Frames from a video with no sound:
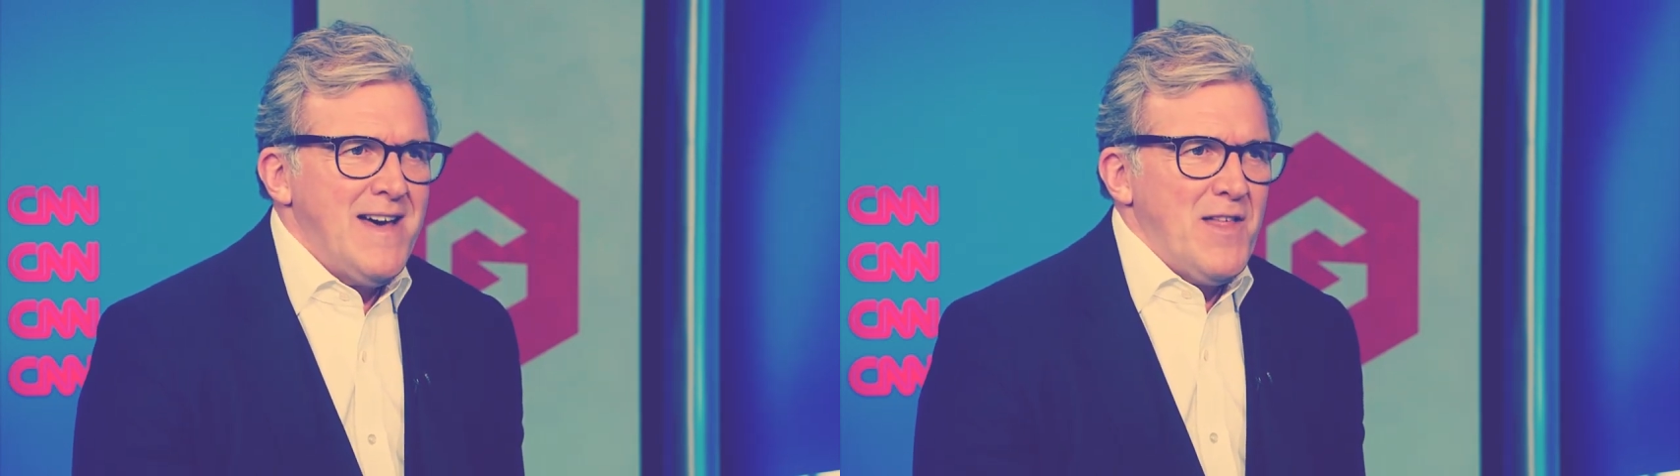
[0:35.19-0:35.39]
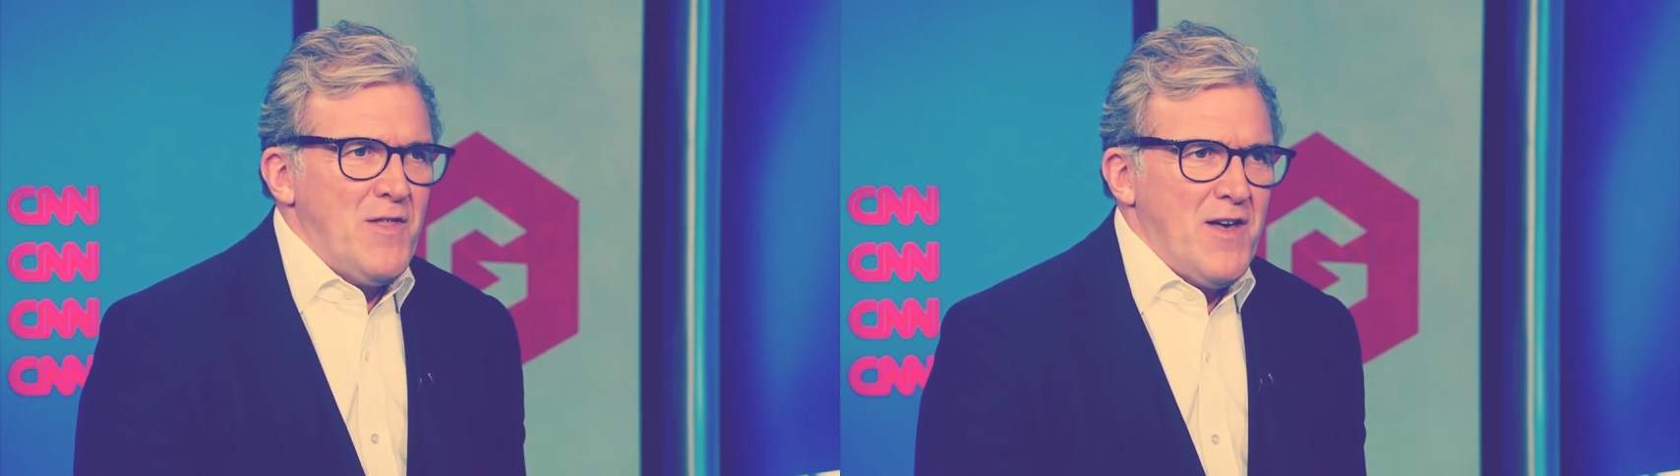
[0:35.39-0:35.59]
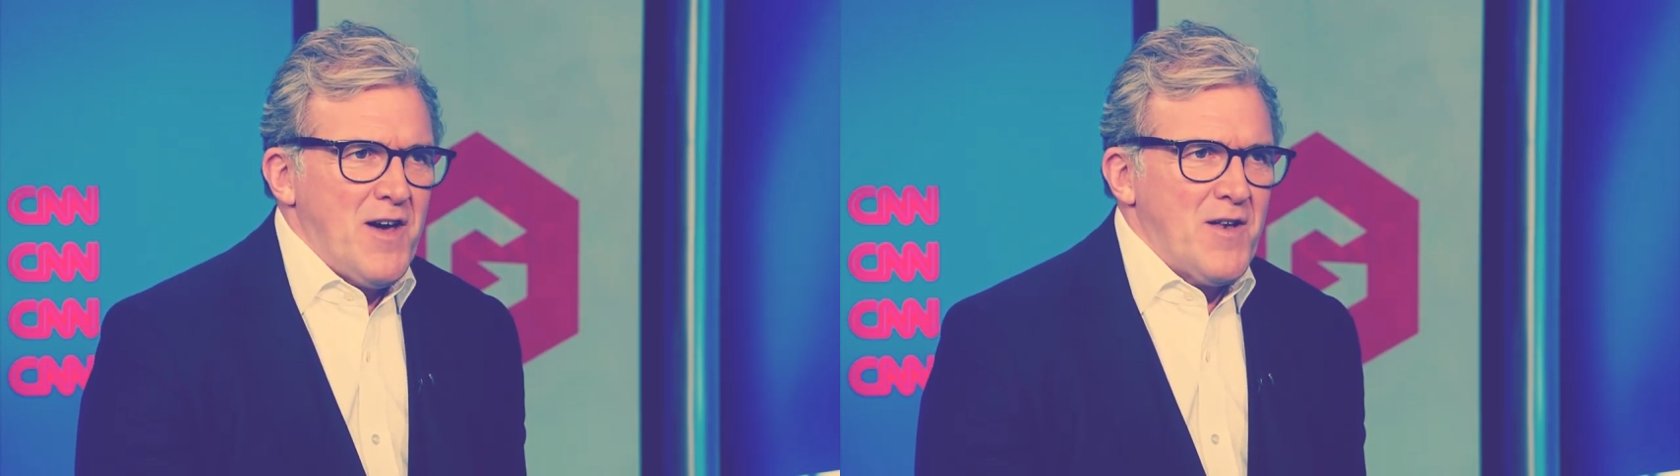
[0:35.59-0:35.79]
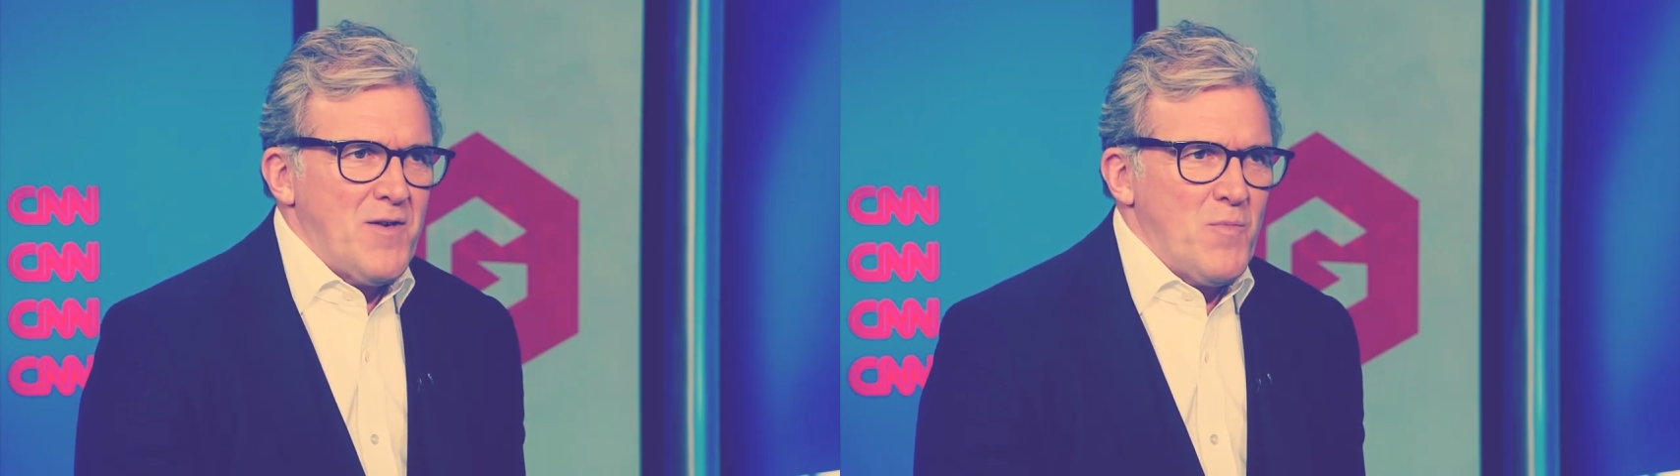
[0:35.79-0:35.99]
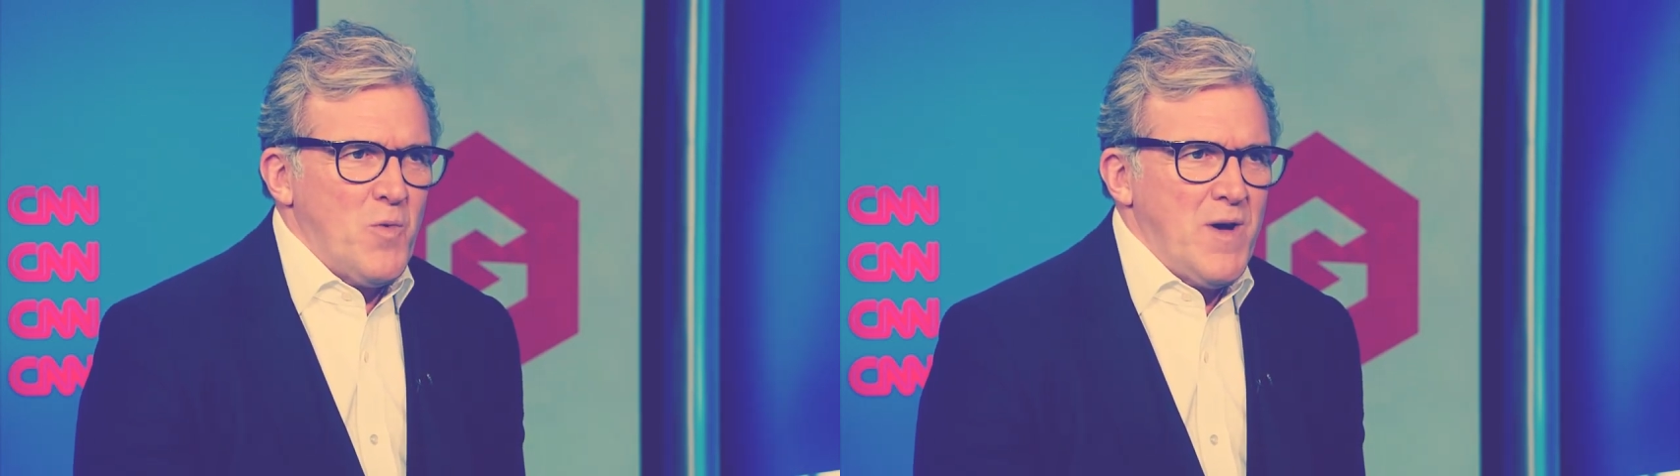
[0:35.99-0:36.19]
that
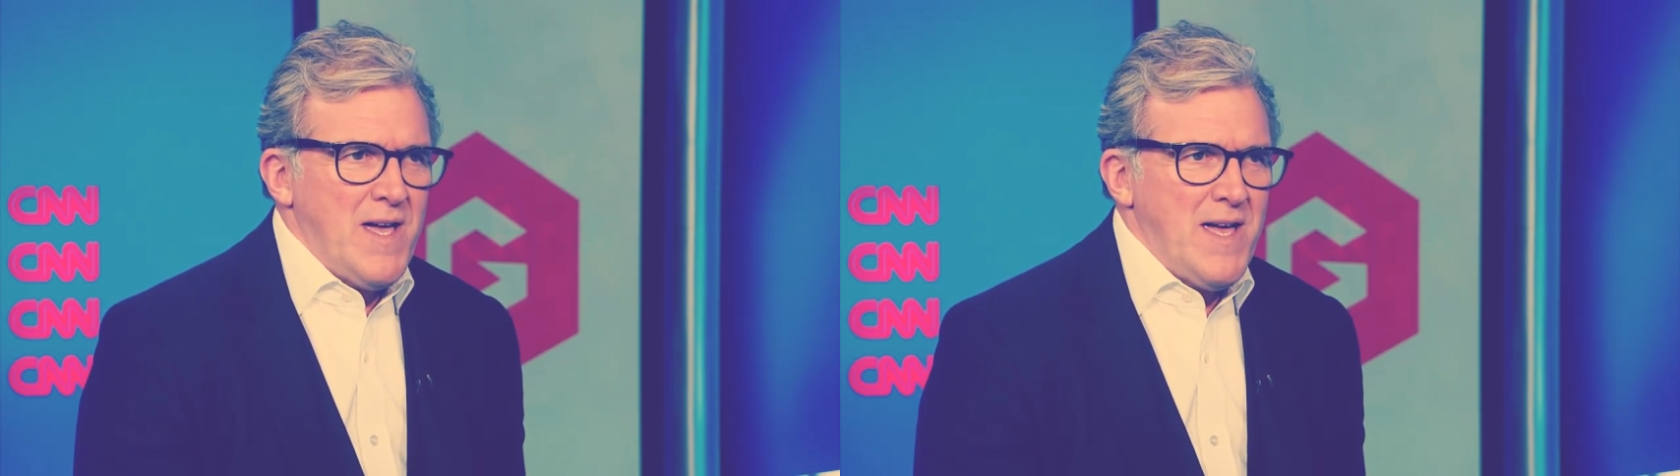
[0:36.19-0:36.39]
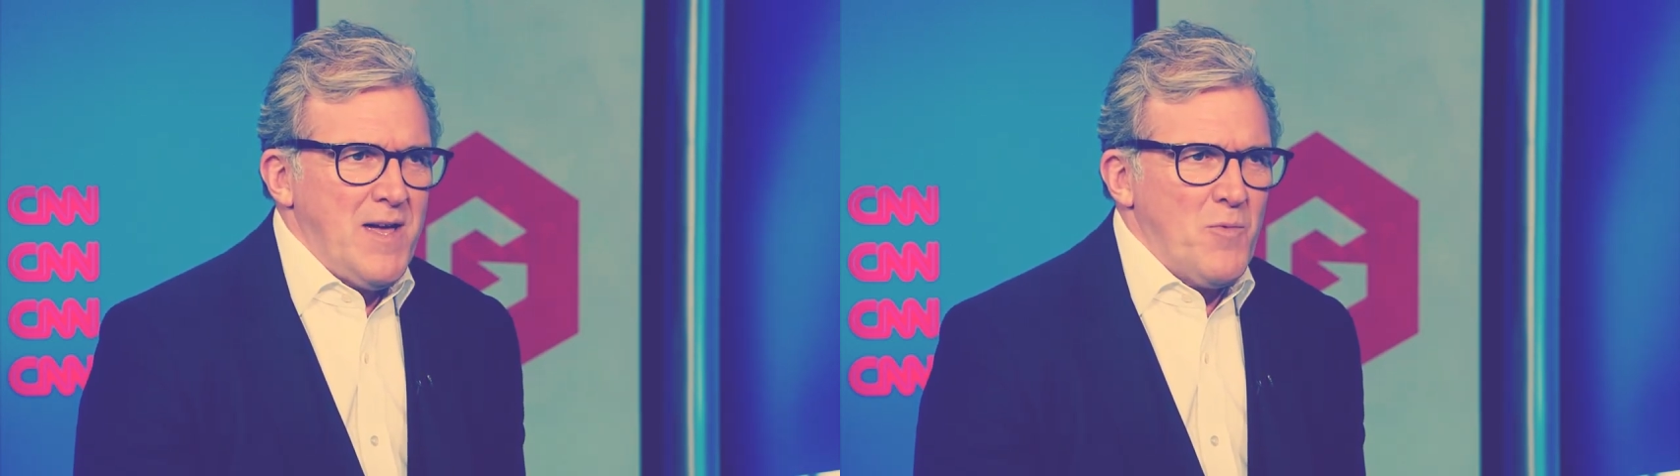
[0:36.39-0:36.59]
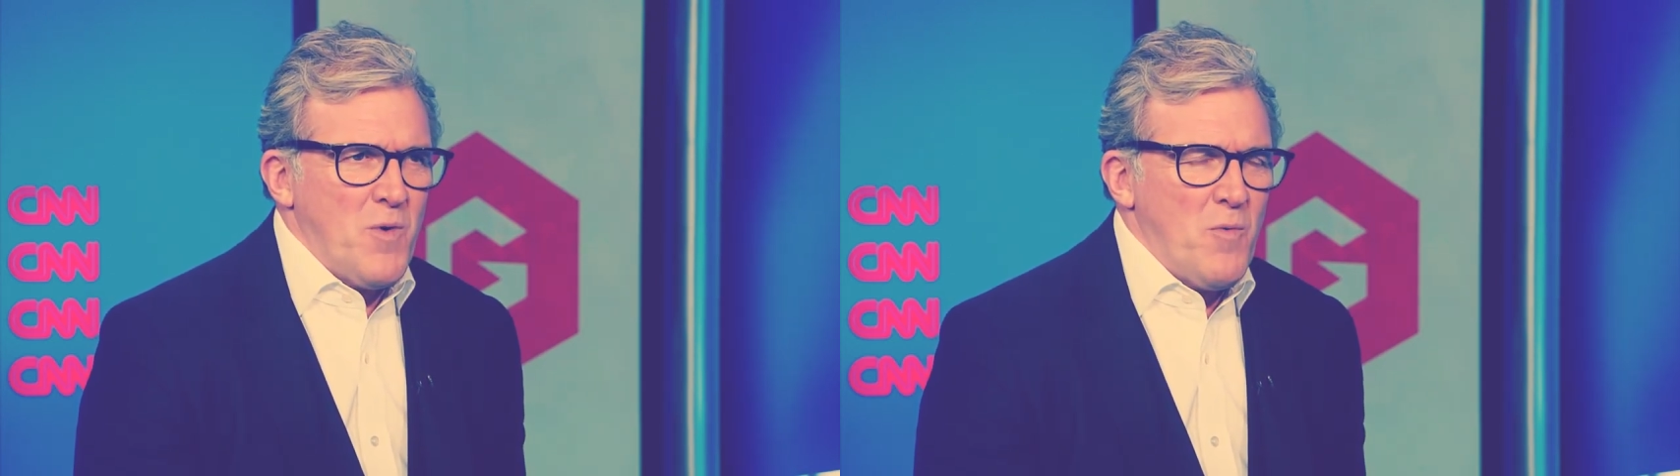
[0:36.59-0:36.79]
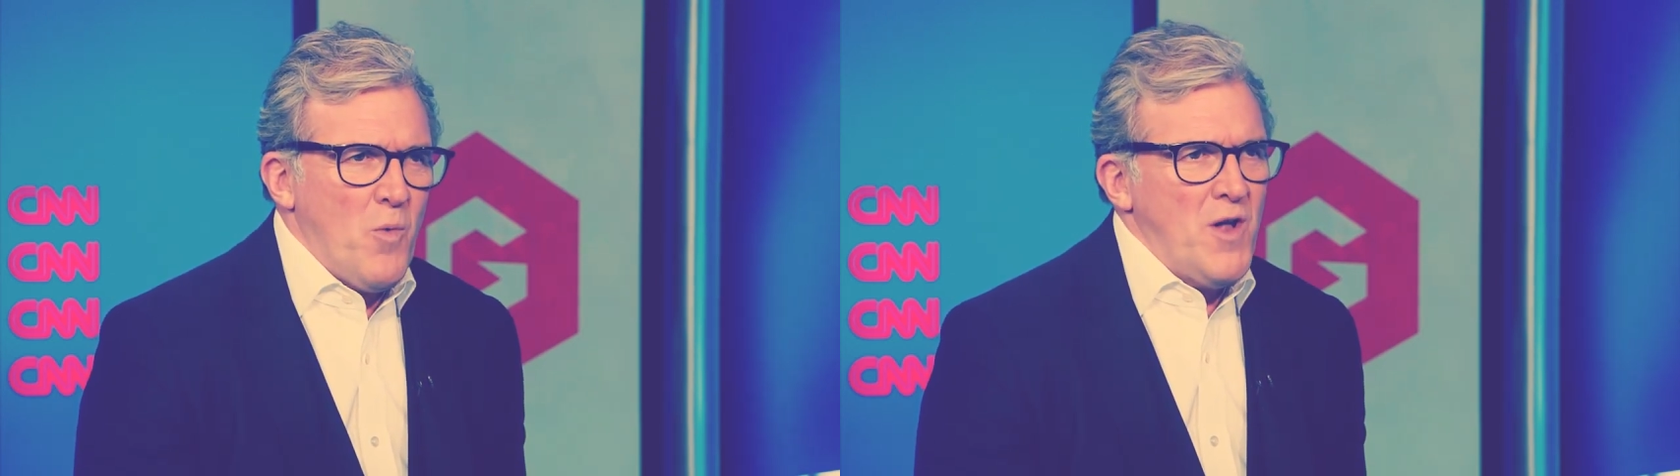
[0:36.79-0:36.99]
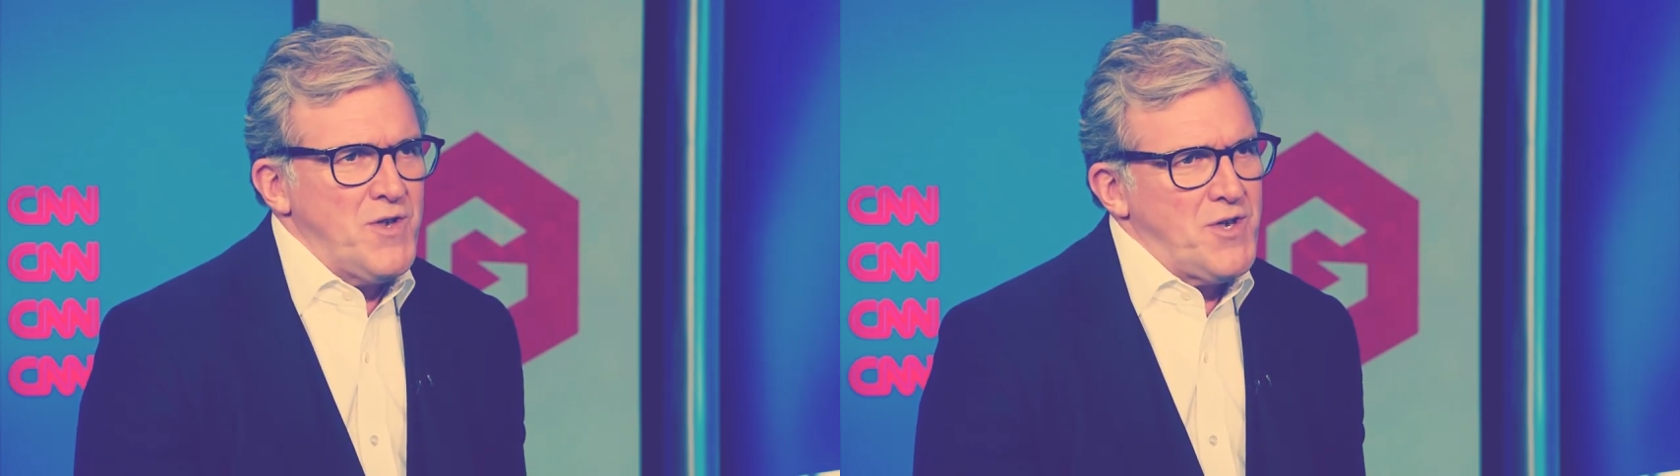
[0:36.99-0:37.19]
we
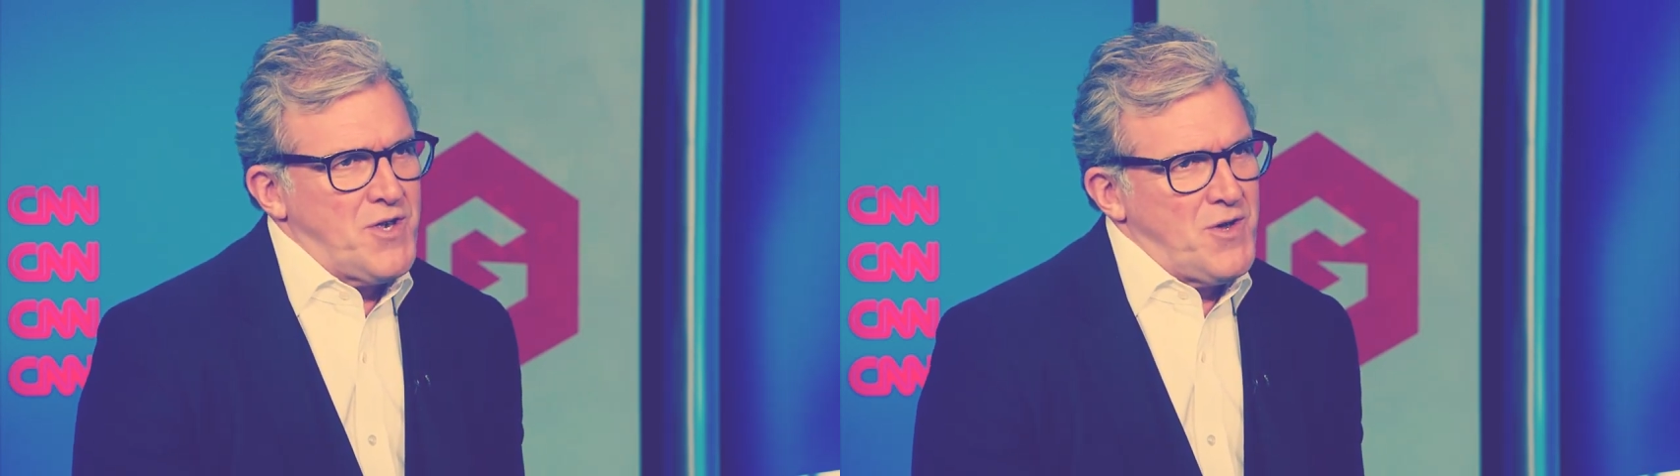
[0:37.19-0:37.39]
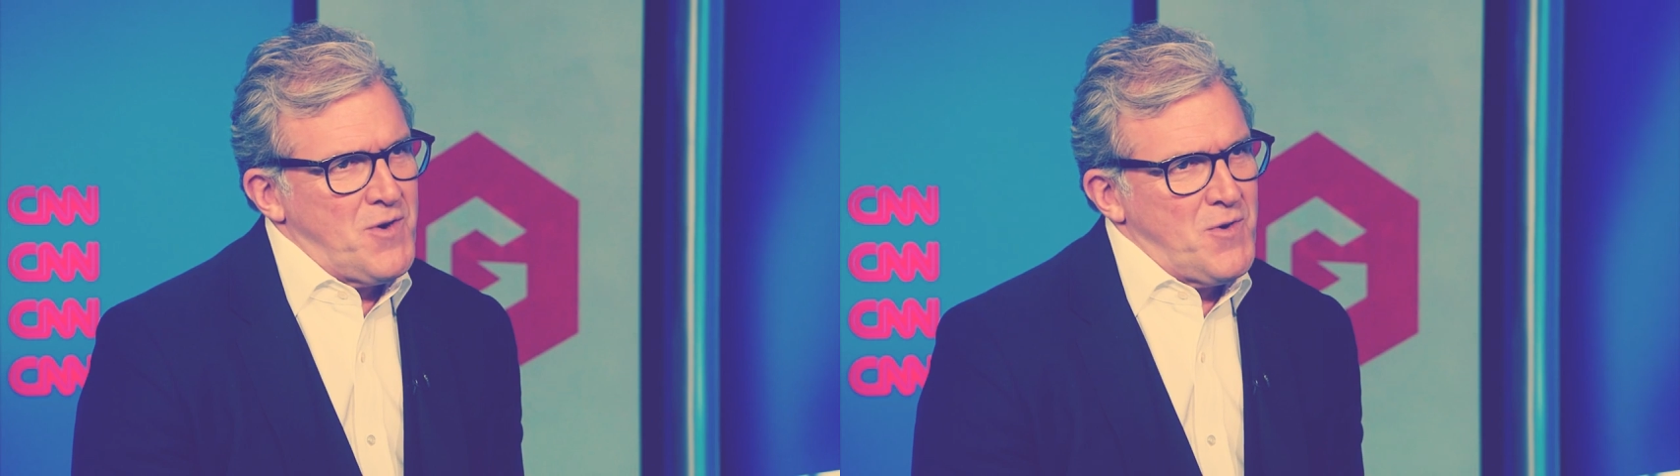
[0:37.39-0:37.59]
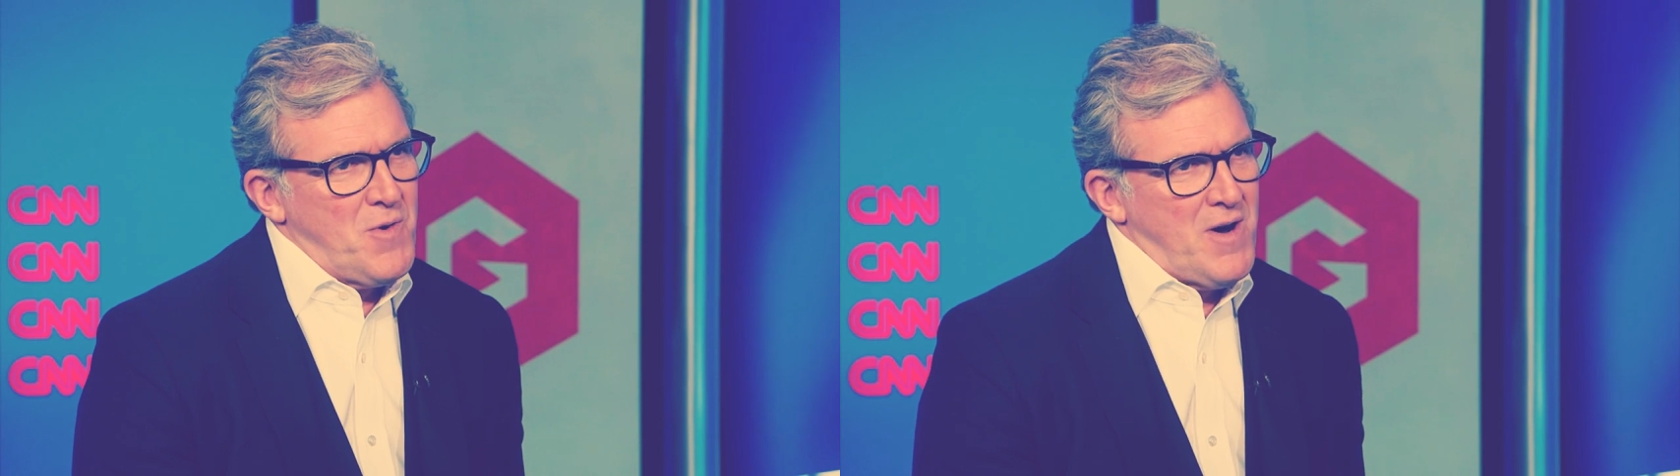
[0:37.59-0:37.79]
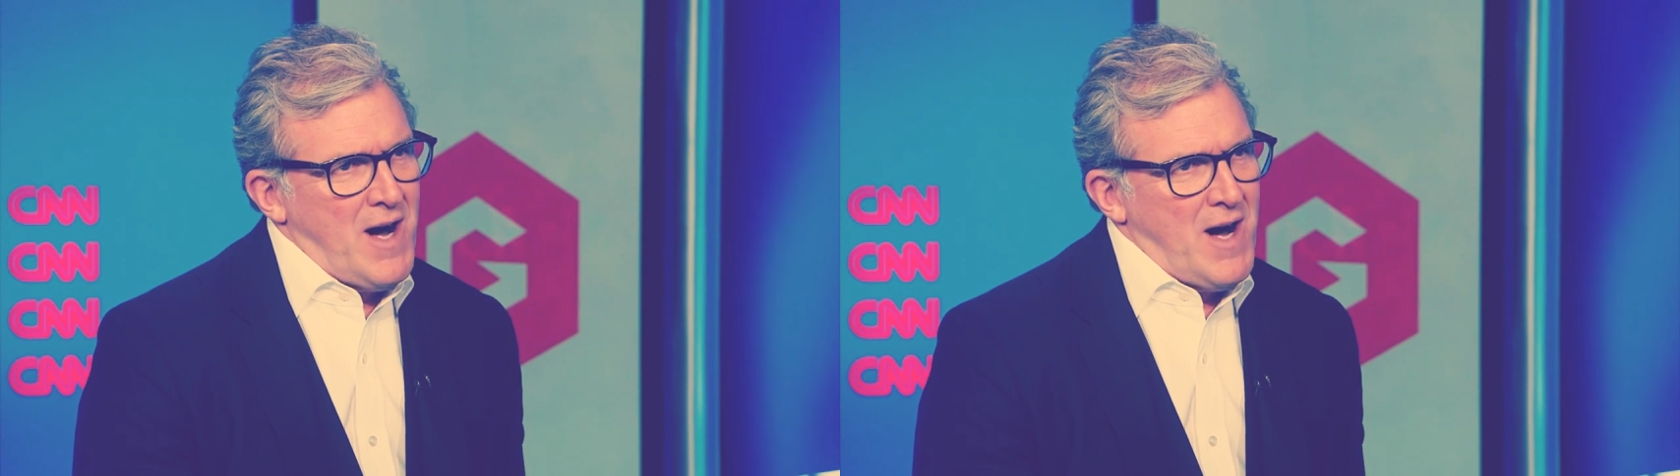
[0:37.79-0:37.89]
want to